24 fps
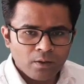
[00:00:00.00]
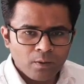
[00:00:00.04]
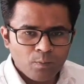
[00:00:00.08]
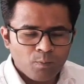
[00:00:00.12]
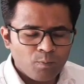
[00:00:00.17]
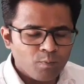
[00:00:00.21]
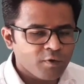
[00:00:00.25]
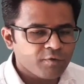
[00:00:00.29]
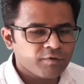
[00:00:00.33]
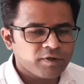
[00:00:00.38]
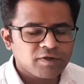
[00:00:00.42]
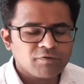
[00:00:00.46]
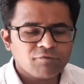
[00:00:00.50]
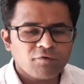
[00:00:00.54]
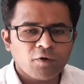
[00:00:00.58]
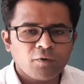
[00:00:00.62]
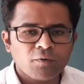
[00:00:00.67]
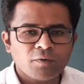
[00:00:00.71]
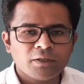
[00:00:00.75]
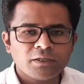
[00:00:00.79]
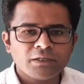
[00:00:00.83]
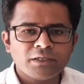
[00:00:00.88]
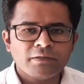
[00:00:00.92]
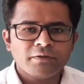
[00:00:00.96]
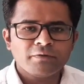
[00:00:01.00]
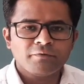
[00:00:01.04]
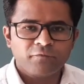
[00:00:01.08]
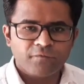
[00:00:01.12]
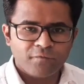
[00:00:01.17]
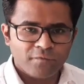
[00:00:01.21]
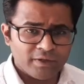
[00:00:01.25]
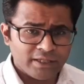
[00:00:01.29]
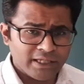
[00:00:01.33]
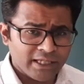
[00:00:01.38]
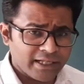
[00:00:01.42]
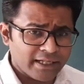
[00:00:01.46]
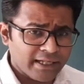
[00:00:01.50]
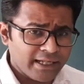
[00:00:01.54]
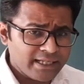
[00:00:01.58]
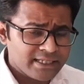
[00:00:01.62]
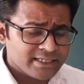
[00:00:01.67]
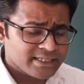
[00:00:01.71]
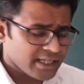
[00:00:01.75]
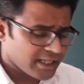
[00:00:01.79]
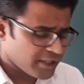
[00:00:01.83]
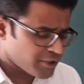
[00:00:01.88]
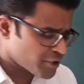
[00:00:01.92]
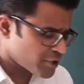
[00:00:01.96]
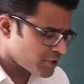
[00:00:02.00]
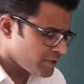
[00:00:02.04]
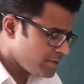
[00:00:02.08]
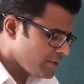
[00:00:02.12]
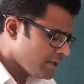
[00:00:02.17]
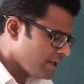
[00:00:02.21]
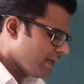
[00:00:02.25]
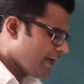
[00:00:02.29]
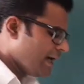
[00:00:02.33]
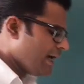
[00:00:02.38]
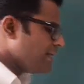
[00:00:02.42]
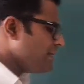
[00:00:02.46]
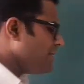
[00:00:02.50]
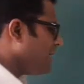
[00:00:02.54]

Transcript: moving forward with the next section, and